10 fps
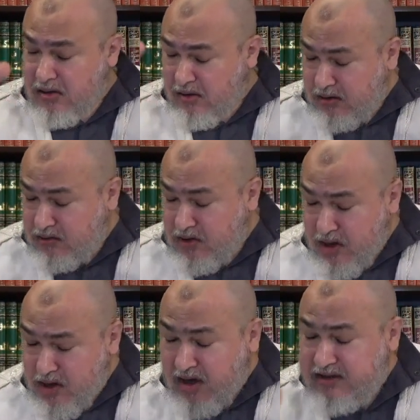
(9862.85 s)

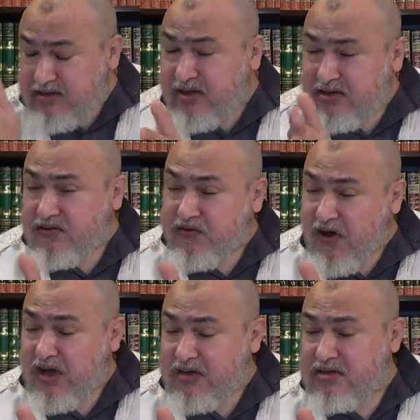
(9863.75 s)
Allah
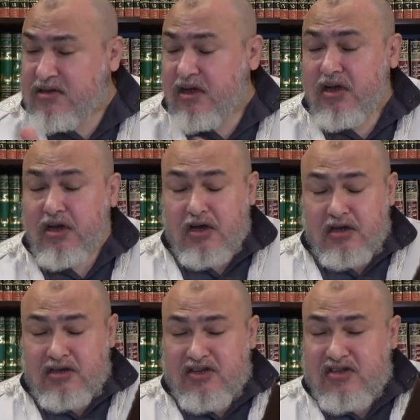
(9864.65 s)
identifies
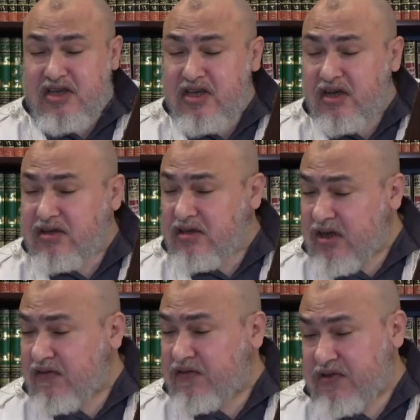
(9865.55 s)
tazkiyat
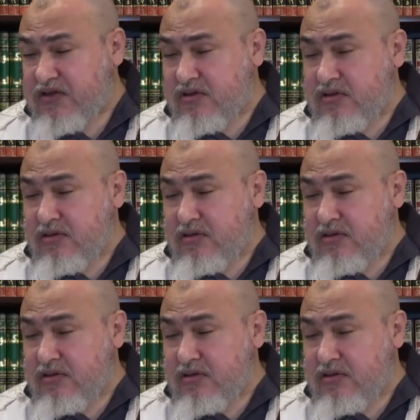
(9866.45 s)
al-nafs